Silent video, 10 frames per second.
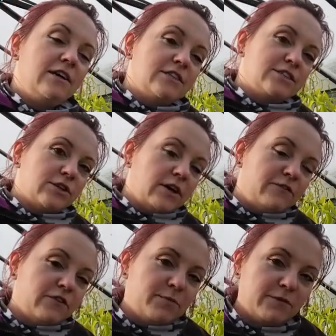So
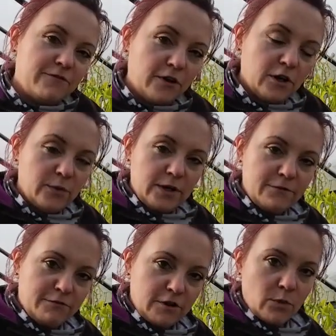if you've been following
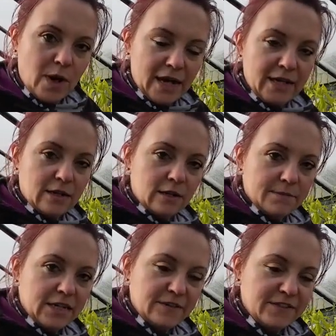for a while,
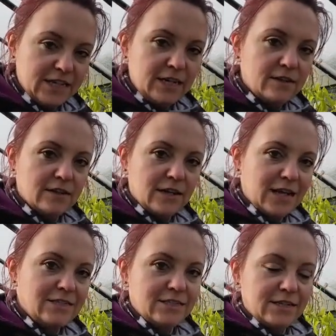you'll have seen that
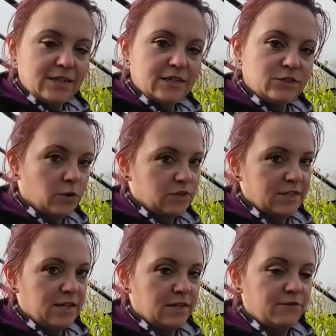last year towards the
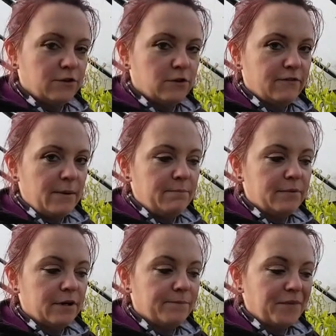end of
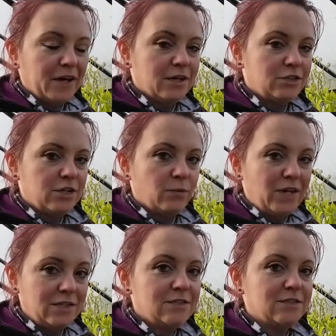November I actually
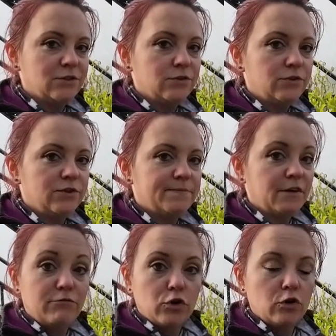winter sowed a
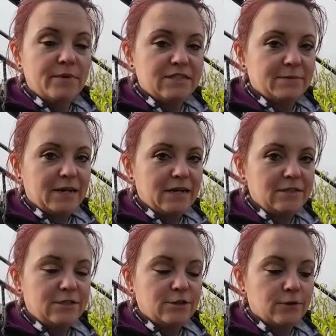Roma
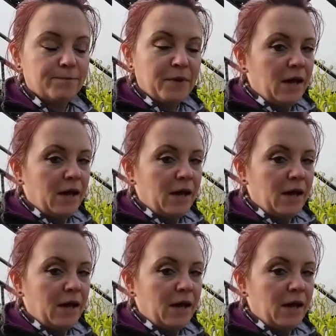tomato.